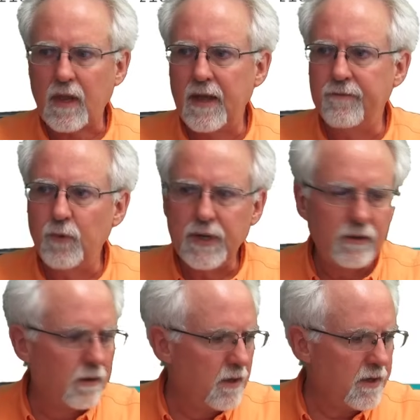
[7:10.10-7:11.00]
If we
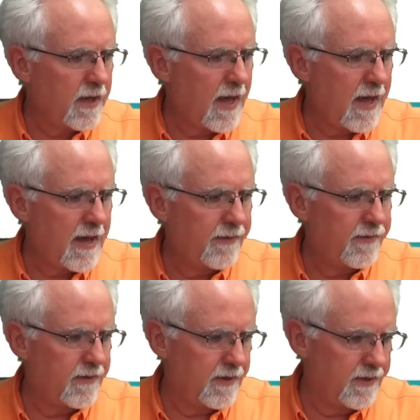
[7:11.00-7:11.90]
look at
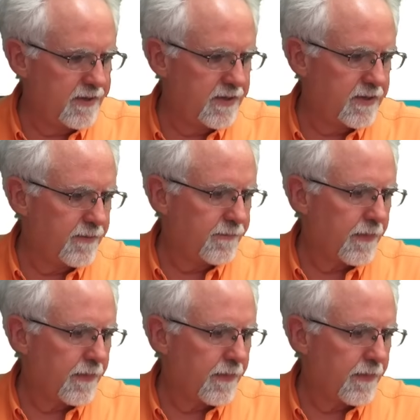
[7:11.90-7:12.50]
this,